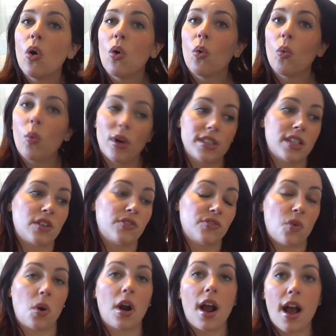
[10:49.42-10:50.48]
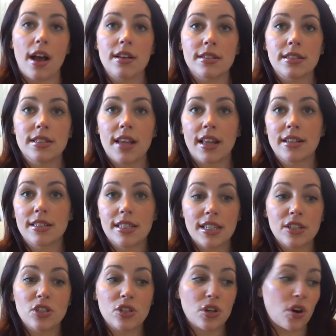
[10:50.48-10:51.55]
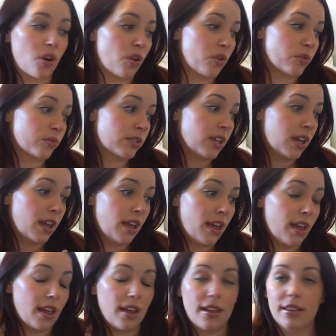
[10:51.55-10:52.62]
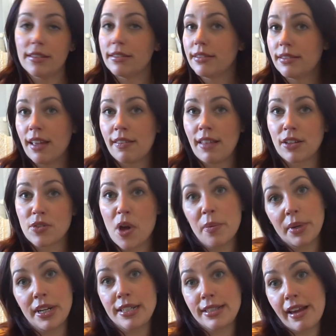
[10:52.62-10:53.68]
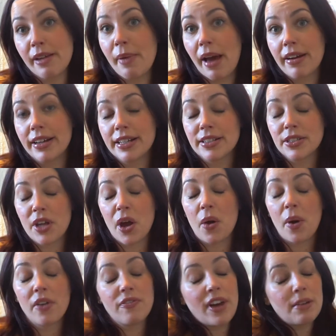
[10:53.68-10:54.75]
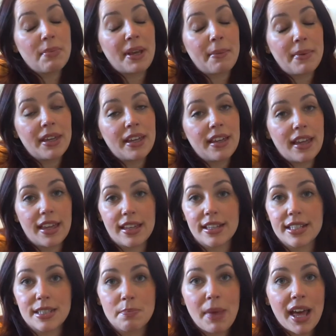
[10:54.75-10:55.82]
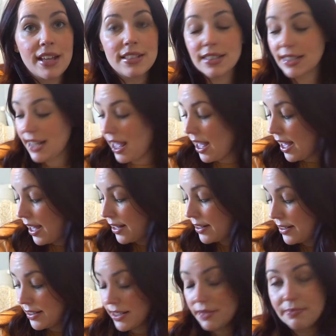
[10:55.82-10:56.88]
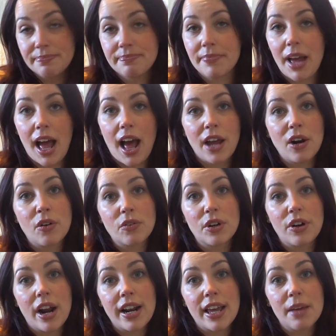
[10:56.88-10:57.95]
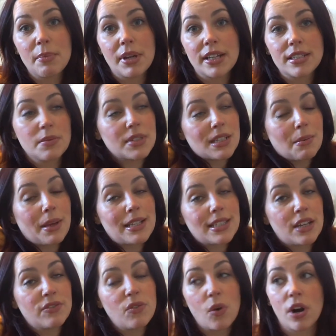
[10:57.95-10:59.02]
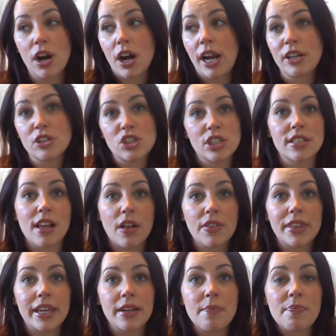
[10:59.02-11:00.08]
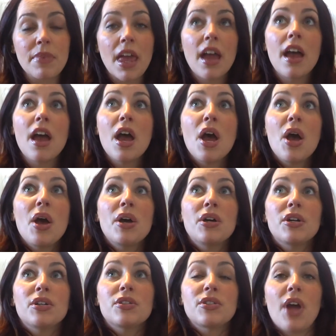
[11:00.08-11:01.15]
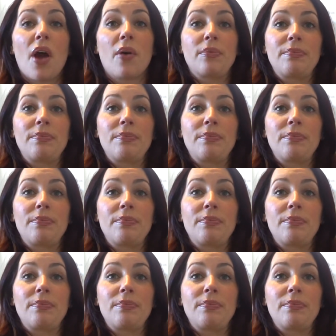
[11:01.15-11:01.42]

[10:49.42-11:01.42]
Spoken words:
wasn't for us. And to each their own, and that's all I'm gonna say about it. So a fed baby is best, and I don't regret it because it was the best thing for her and she's healthy. So